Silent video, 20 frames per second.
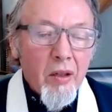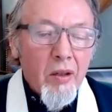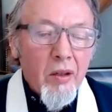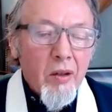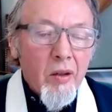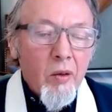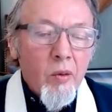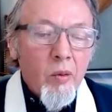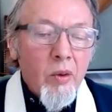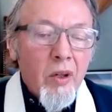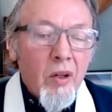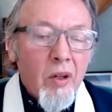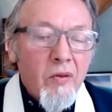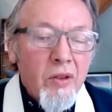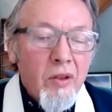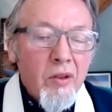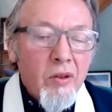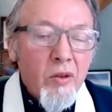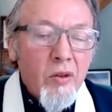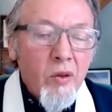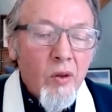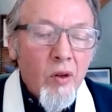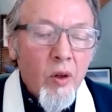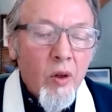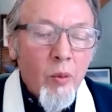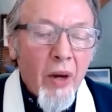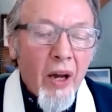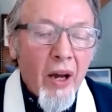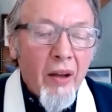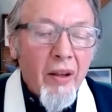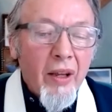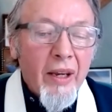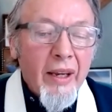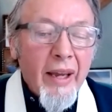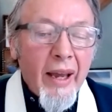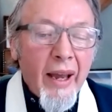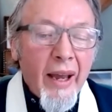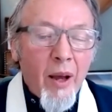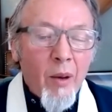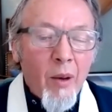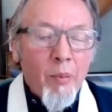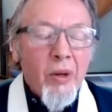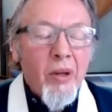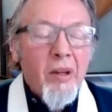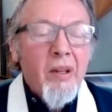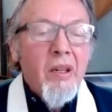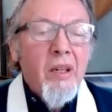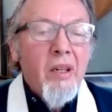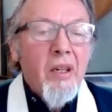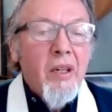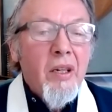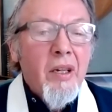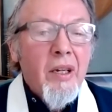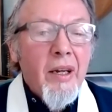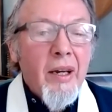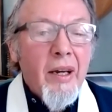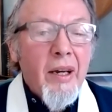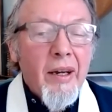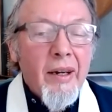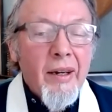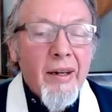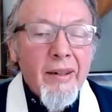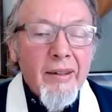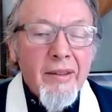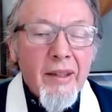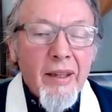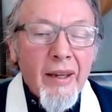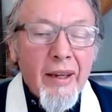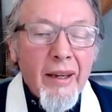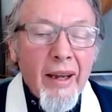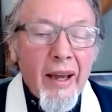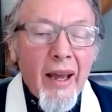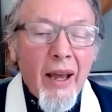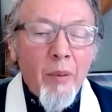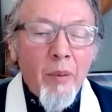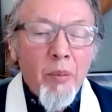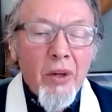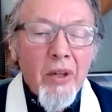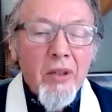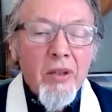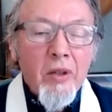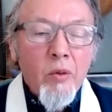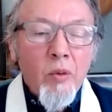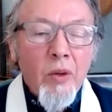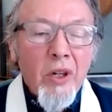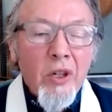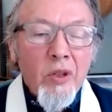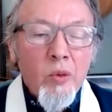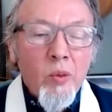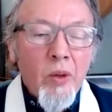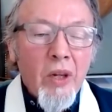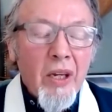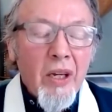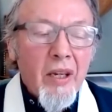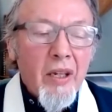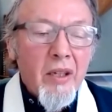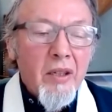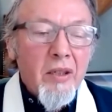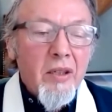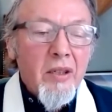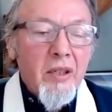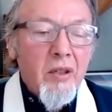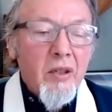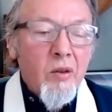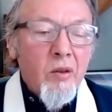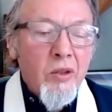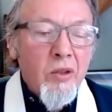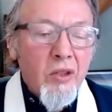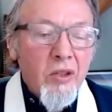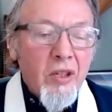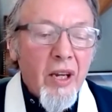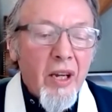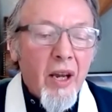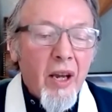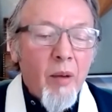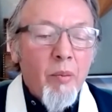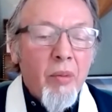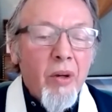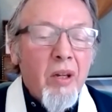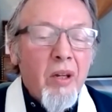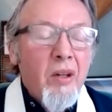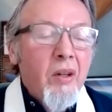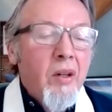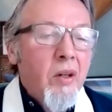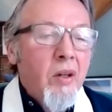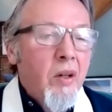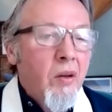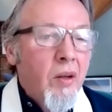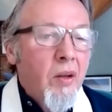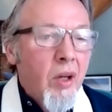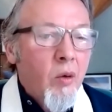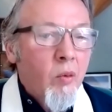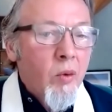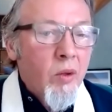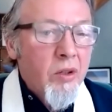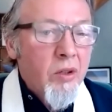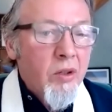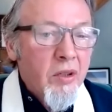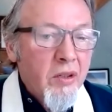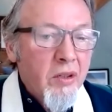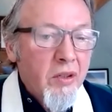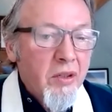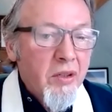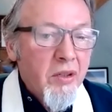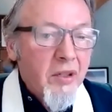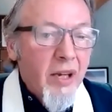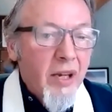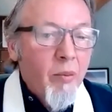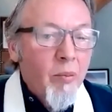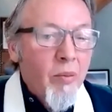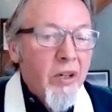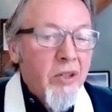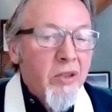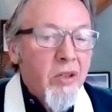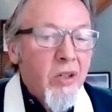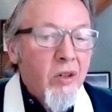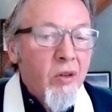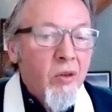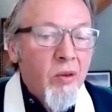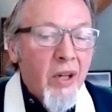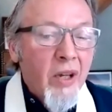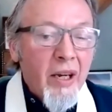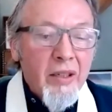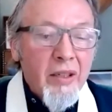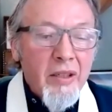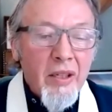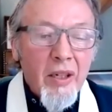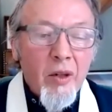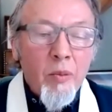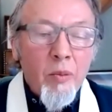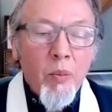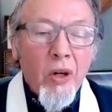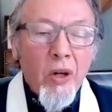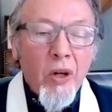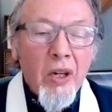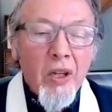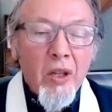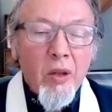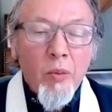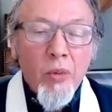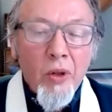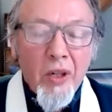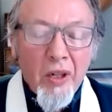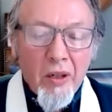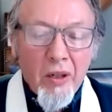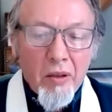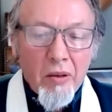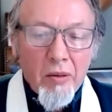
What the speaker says: We often talk about the gap, and it's the gap into which we can still step that was established, created by the Buddha.